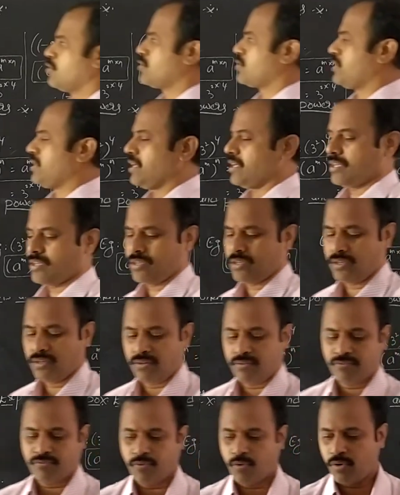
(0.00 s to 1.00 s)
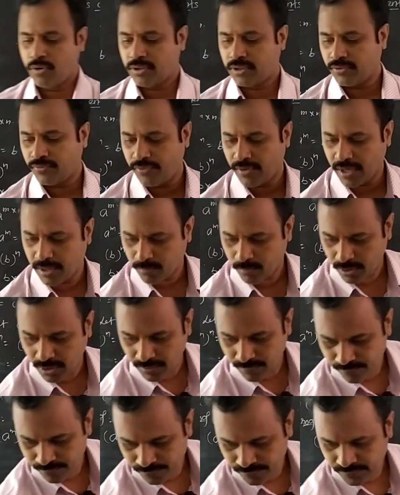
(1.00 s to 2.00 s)
to the fourth
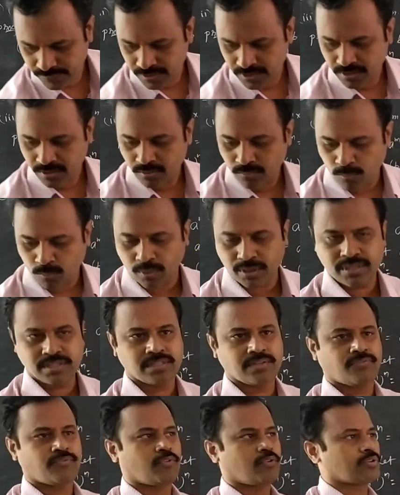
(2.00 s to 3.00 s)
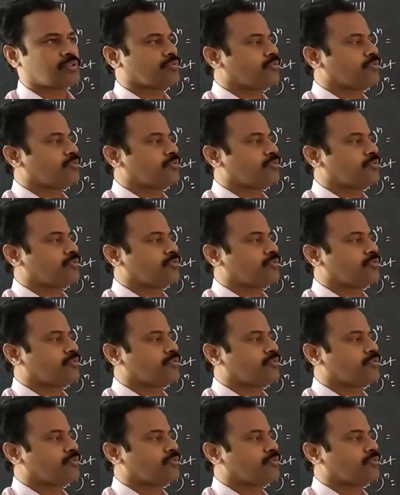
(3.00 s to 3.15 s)
formula. What is the fourth